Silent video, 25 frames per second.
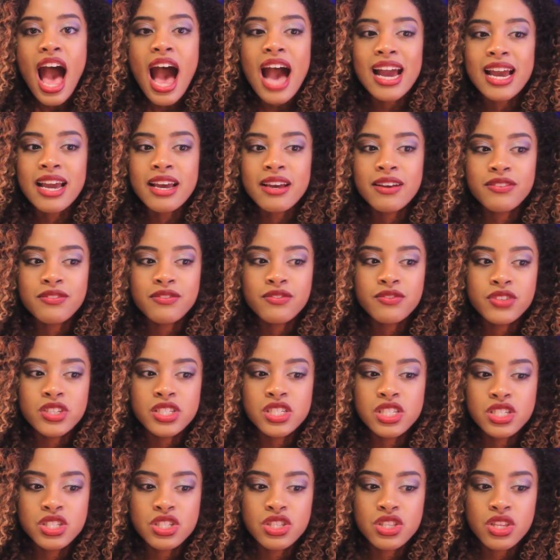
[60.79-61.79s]
I've
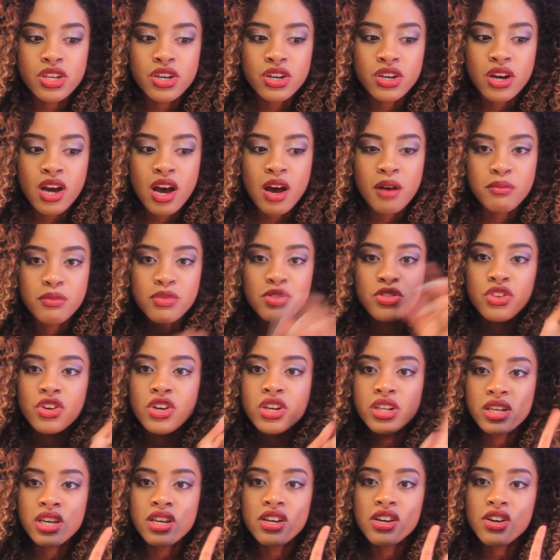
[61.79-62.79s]
This is the um,
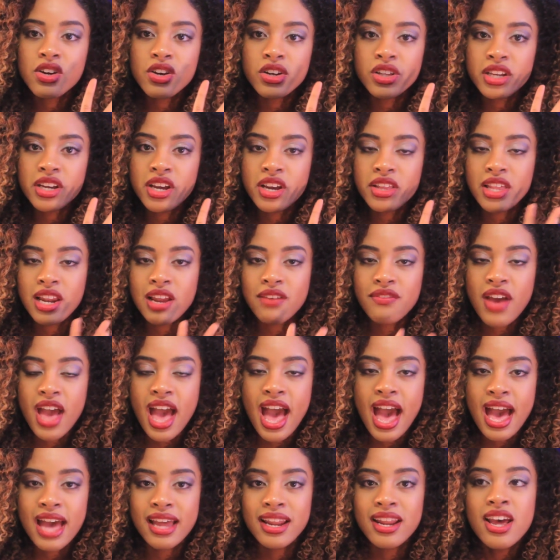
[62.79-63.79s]
third kinky curly hair that I've
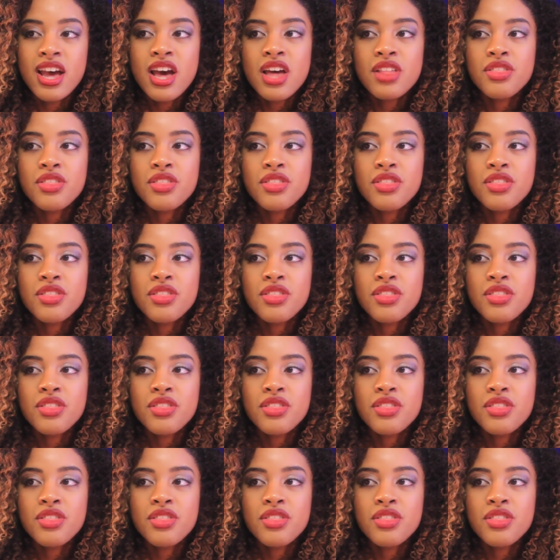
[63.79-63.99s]
had.